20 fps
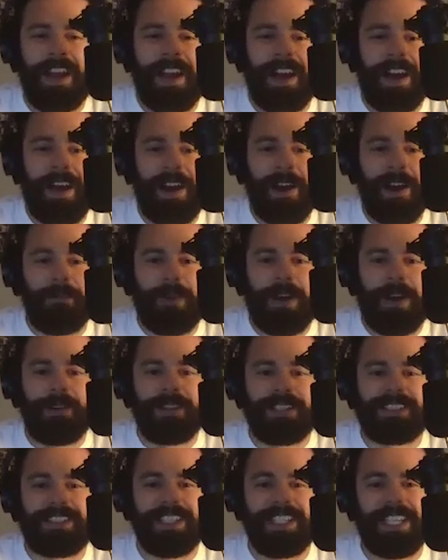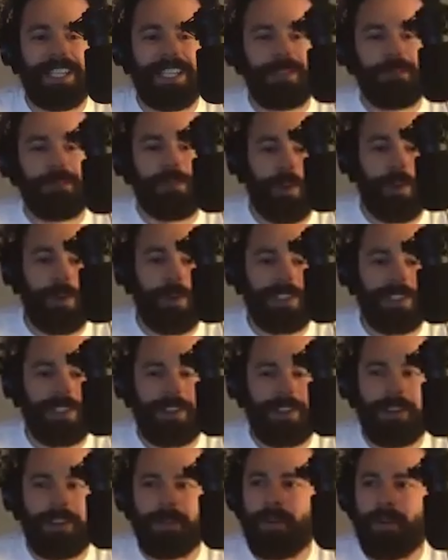Um, I was thinking before we
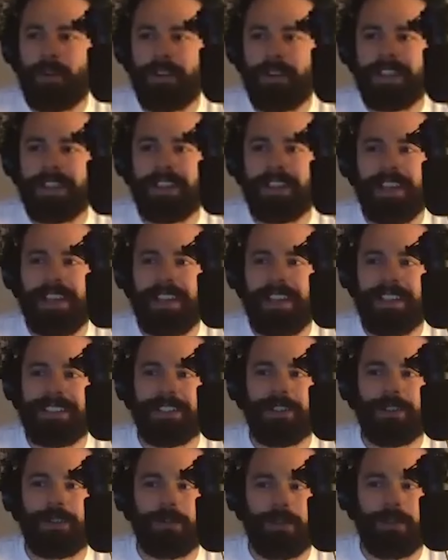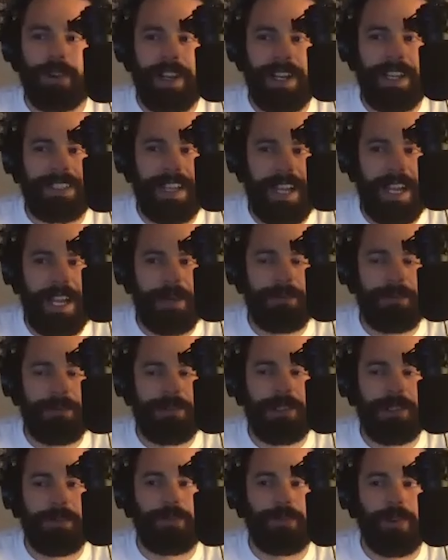started recording, it is a great time to
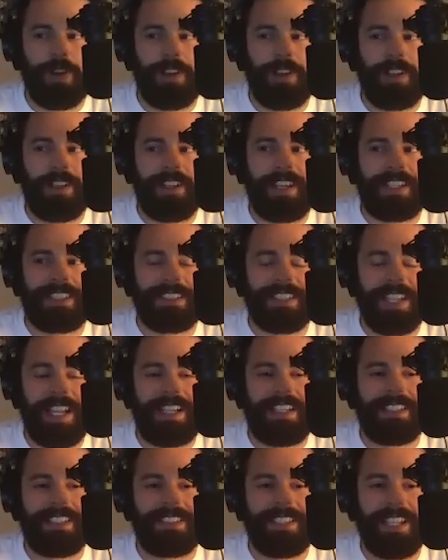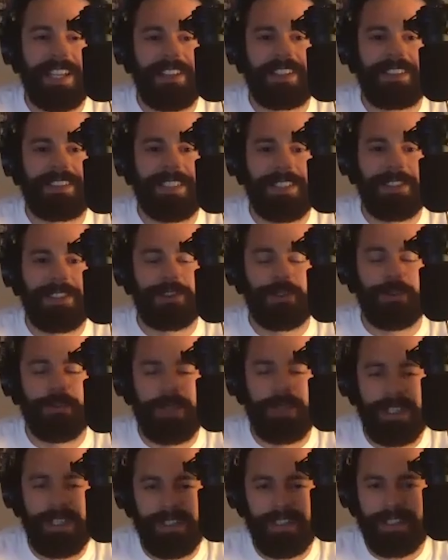be running a psychedelic digital
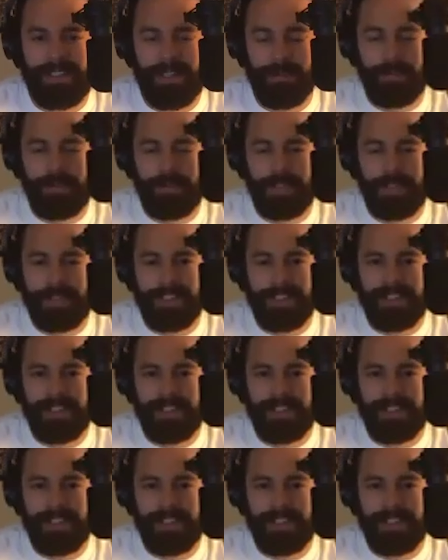media company.